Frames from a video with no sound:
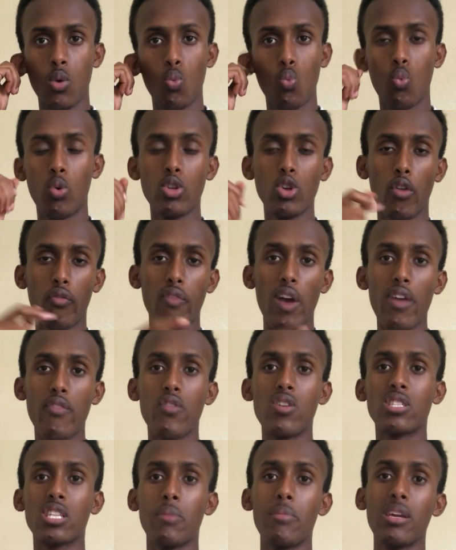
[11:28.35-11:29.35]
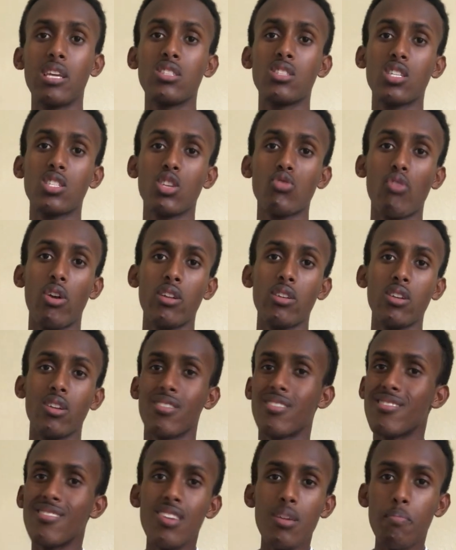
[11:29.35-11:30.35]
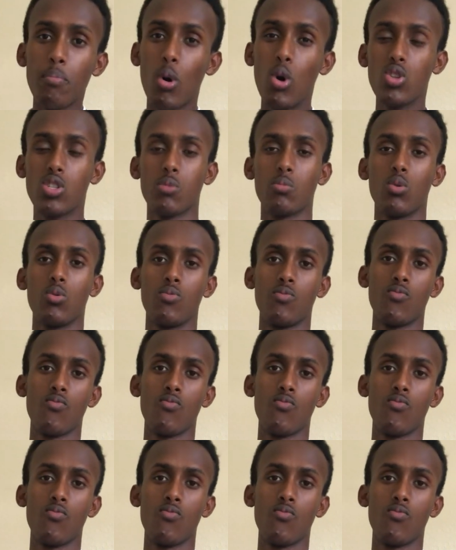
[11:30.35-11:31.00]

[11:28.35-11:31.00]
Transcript: when your 5 friends are making 60 grand a year. Impossible.